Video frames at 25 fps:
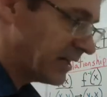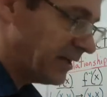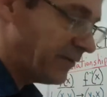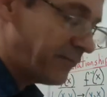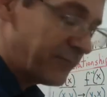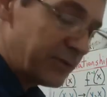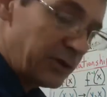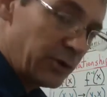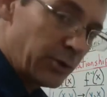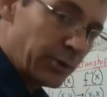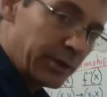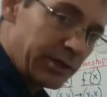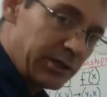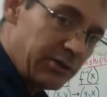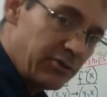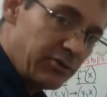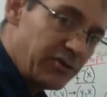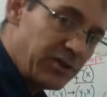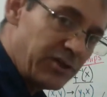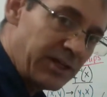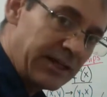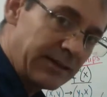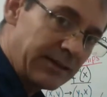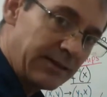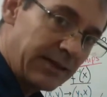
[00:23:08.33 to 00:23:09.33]
If you were
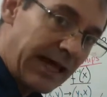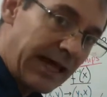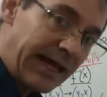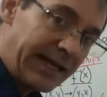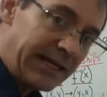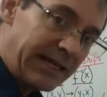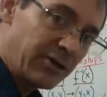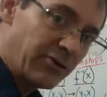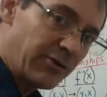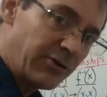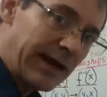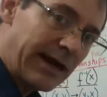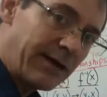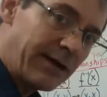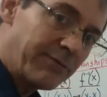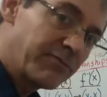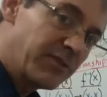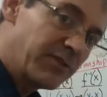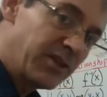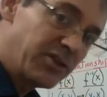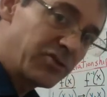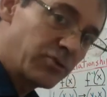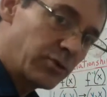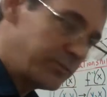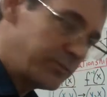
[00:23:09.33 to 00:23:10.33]
using line graph,
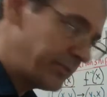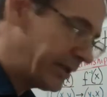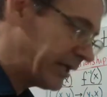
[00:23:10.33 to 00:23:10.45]
this would be